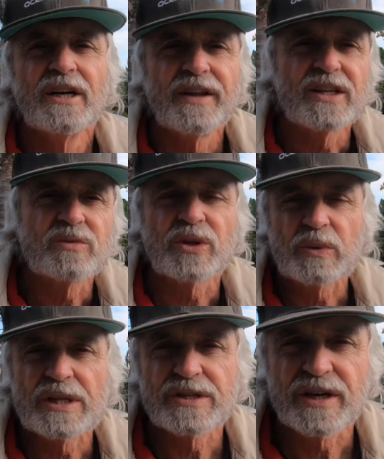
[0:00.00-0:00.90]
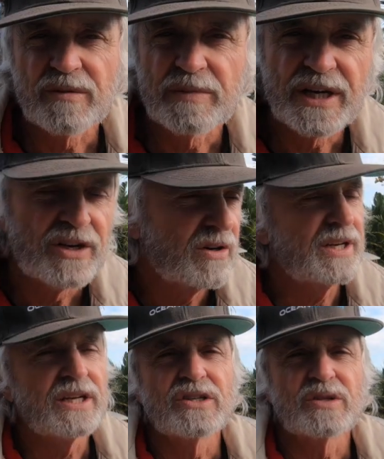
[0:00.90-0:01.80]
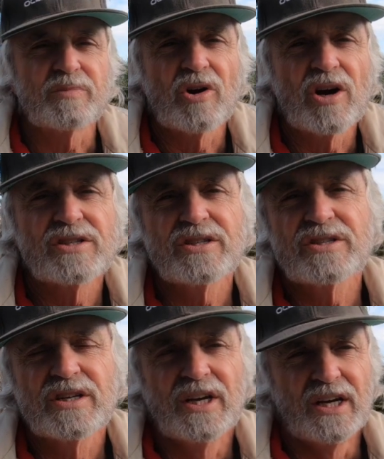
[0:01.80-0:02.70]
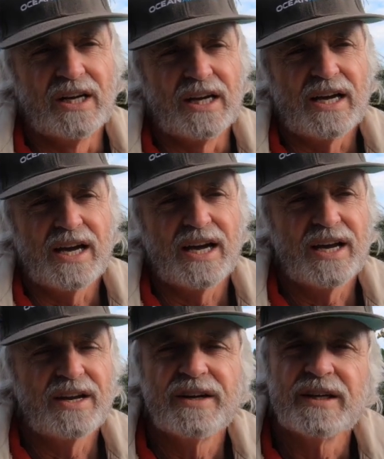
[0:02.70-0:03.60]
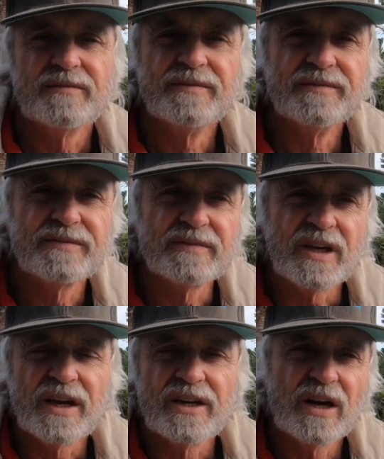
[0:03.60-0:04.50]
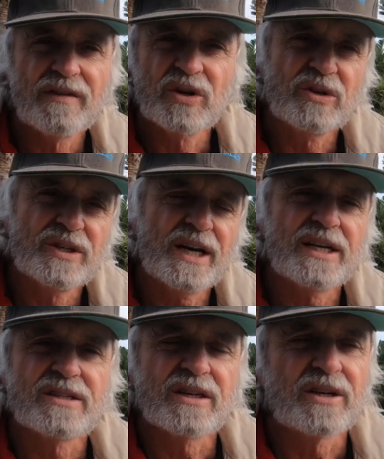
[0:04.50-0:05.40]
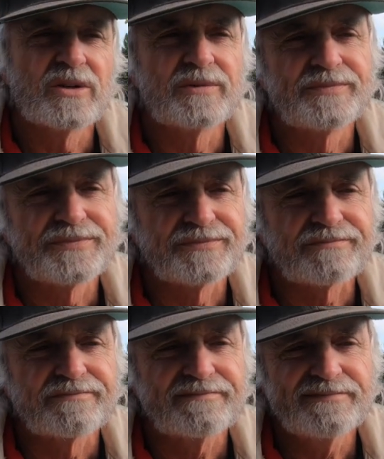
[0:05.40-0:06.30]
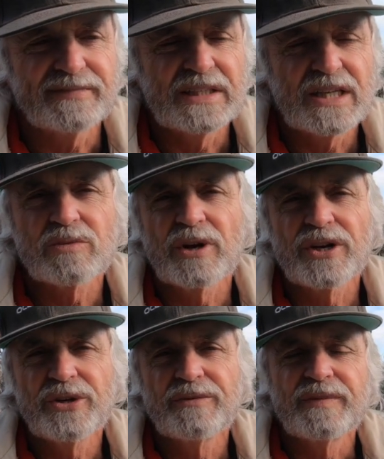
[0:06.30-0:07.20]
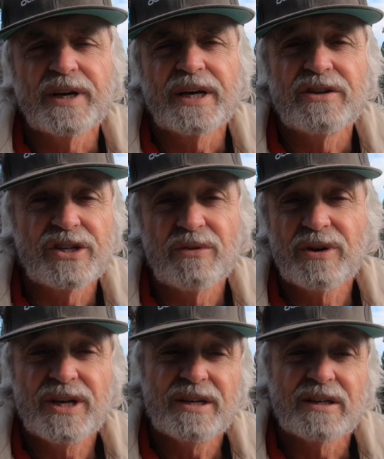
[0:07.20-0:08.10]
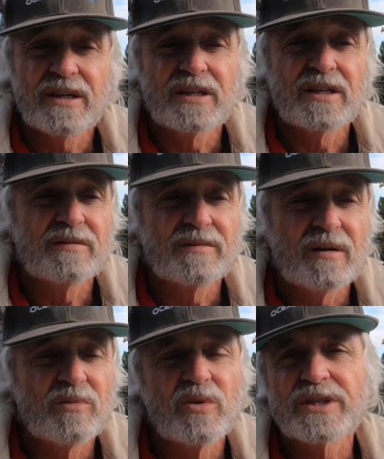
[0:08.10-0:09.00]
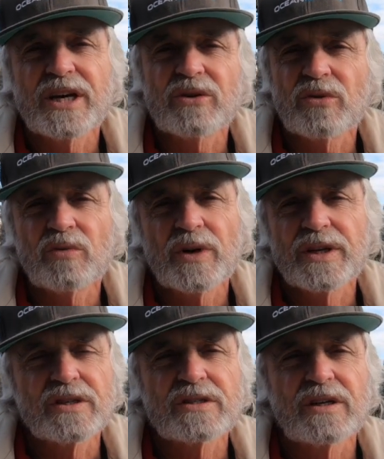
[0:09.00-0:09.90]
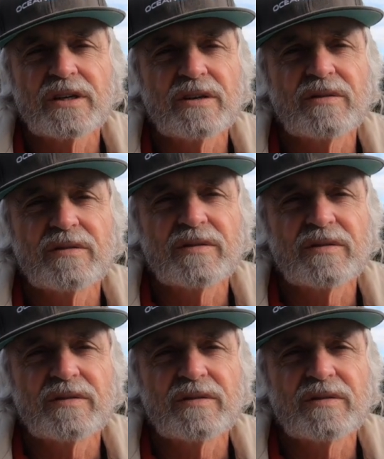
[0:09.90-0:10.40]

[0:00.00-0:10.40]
that's what the weather's going to be. You're not getting any surprises, and you'll have a good day. So that's what I do. And generally I'm always out in good weather, so